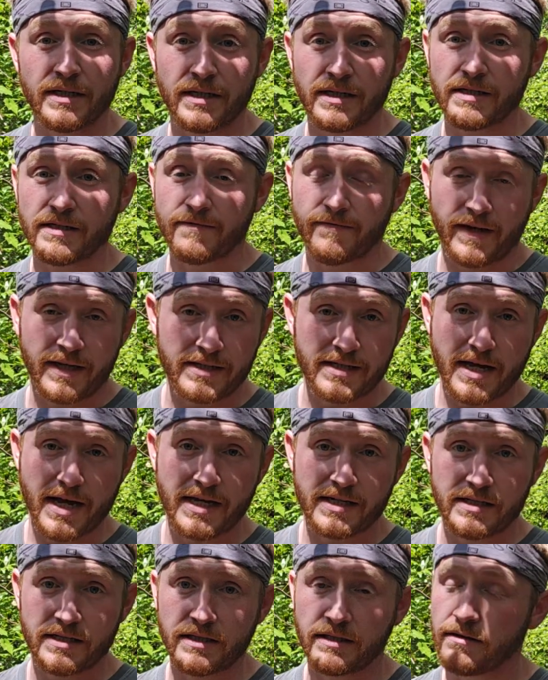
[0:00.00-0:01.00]
is
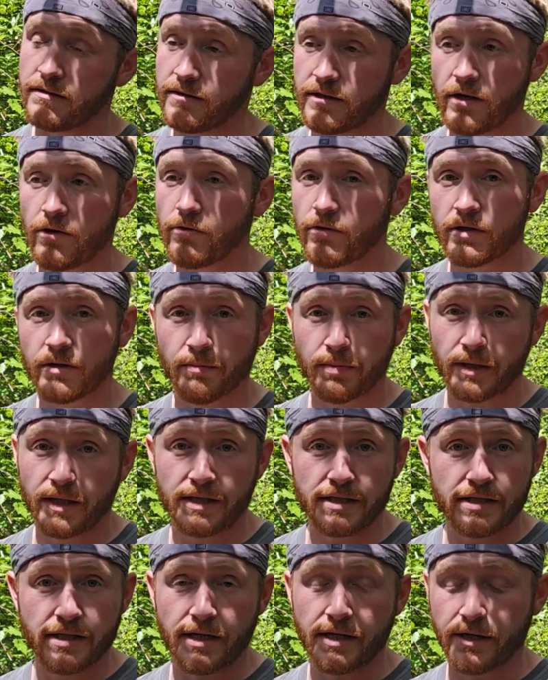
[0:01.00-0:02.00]
fantastic. No
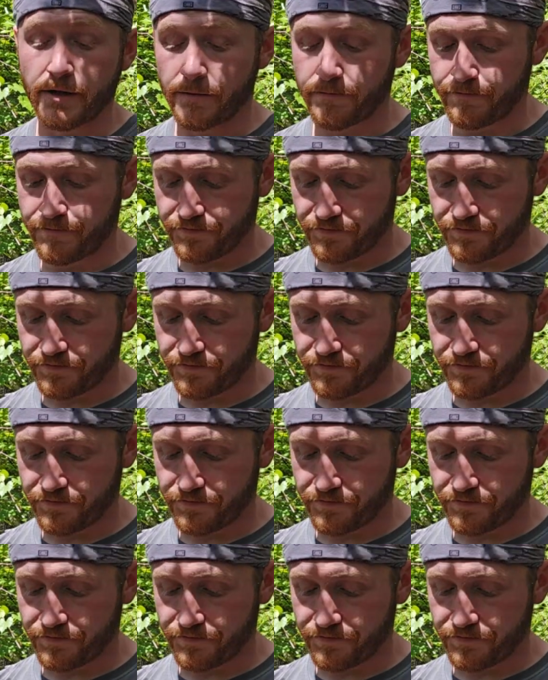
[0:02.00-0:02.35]
complaints there.